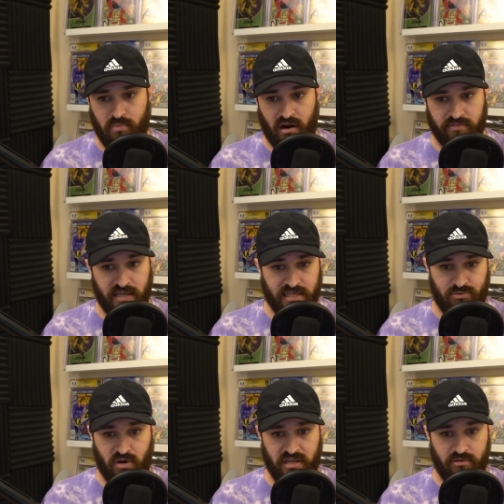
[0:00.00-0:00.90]
Marvel has
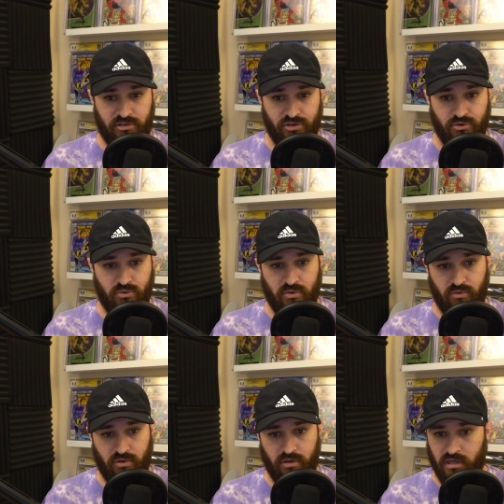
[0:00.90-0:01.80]
run into
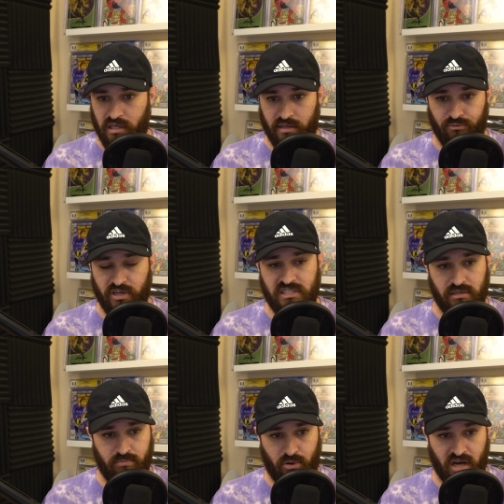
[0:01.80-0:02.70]
in
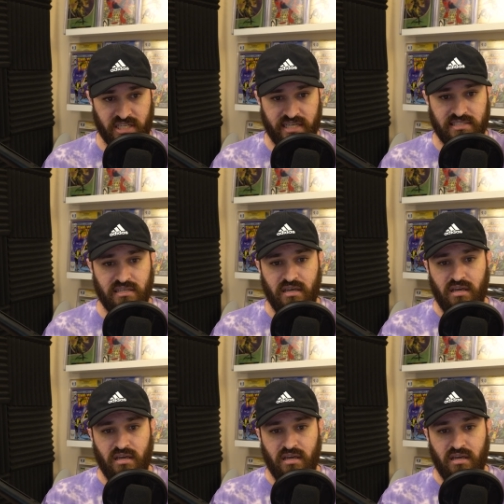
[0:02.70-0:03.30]
recent projects